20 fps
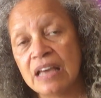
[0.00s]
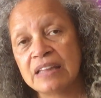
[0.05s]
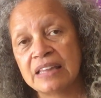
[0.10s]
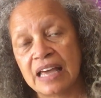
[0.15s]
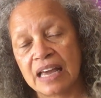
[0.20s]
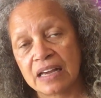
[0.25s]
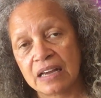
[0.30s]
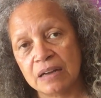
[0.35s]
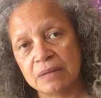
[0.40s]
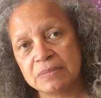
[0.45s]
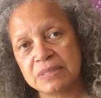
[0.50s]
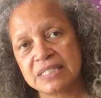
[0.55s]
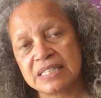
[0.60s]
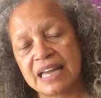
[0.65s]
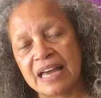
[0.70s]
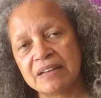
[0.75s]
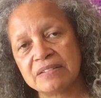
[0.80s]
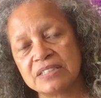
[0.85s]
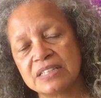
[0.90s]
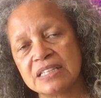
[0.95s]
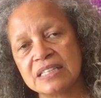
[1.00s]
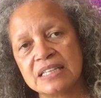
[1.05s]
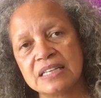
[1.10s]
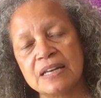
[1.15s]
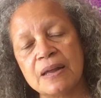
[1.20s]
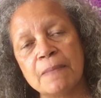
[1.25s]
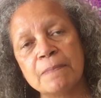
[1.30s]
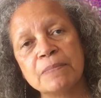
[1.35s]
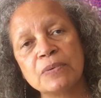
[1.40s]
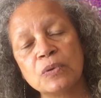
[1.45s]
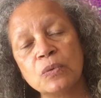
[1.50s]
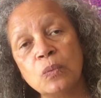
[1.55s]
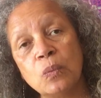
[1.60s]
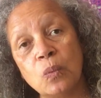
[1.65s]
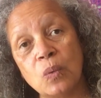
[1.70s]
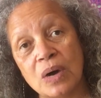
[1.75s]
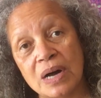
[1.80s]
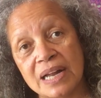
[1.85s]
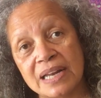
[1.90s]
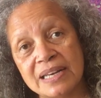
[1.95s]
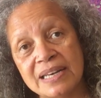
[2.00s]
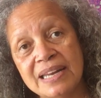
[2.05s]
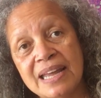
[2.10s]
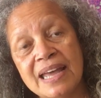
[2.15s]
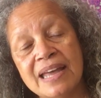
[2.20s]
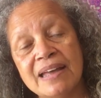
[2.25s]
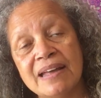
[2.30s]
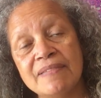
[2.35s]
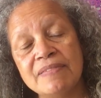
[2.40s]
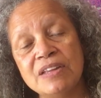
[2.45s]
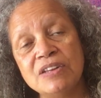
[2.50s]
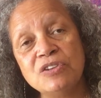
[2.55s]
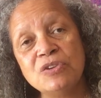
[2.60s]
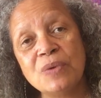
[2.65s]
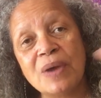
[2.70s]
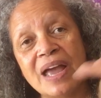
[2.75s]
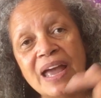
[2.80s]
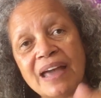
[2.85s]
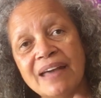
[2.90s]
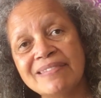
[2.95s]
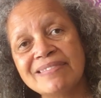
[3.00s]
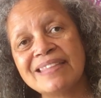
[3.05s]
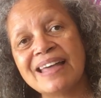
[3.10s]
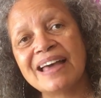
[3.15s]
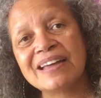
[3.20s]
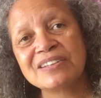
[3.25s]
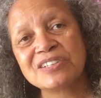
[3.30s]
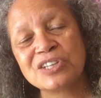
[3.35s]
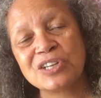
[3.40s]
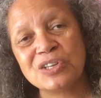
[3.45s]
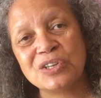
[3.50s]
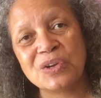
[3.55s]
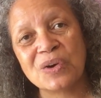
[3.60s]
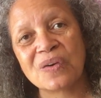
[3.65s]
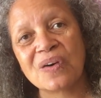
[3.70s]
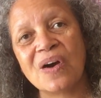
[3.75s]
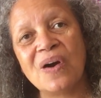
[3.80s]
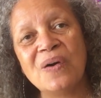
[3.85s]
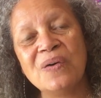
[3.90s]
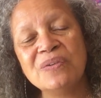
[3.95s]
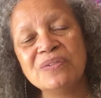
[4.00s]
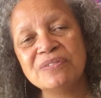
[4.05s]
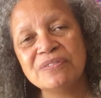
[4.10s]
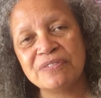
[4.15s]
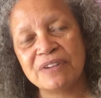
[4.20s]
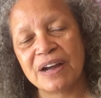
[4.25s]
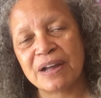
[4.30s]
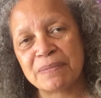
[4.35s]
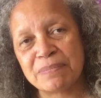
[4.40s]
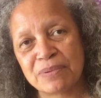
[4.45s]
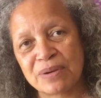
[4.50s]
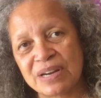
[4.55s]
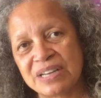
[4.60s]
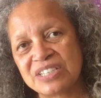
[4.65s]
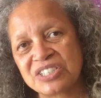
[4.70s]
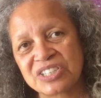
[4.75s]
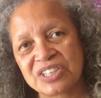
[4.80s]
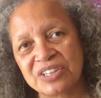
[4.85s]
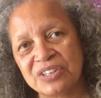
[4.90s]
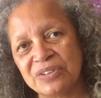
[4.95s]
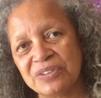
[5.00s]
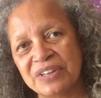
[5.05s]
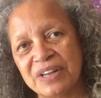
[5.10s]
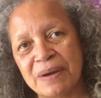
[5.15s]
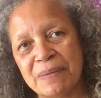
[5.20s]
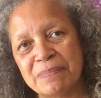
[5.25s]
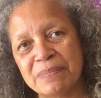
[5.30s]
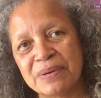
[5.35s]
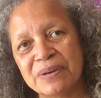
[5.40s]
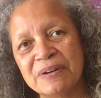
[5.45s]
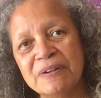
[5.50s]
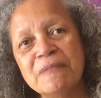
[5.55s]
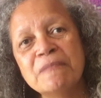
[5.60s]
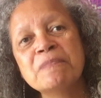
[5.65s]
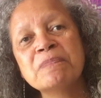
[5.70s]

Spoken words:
That comes down to the number 1. And then you add that to your own vibrational number.